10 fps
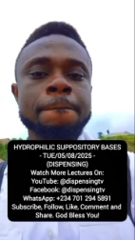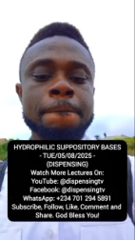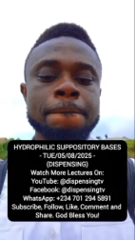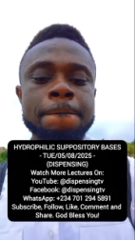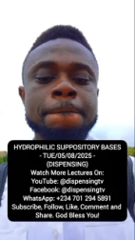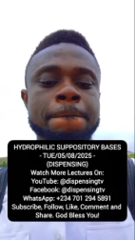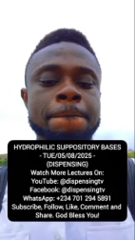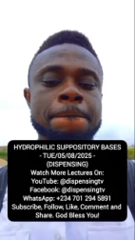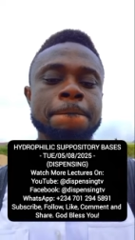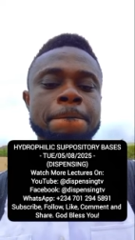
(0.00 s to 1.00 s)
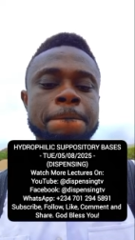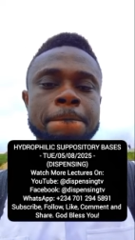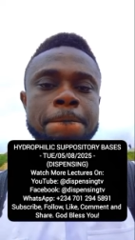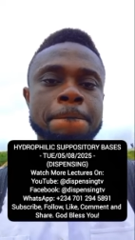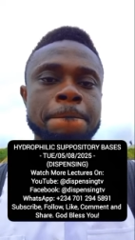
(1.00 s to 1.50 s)
So it will
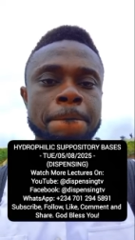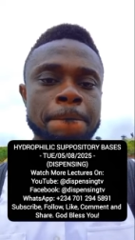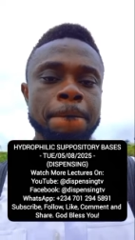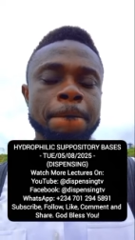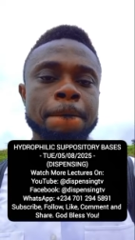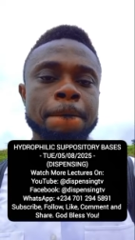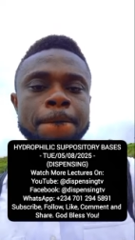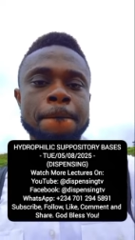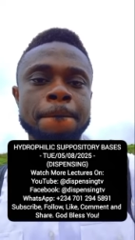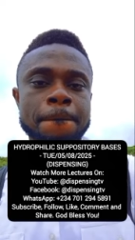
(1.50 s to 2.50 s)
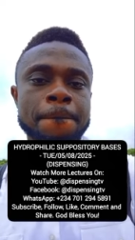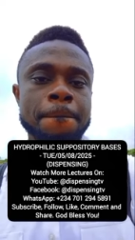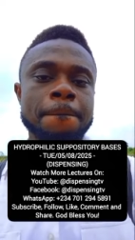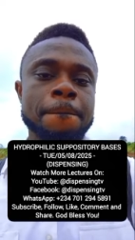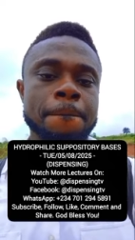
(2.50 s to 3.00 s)
become granular and what?
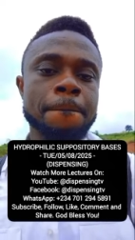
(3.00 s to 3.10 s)
Brittle.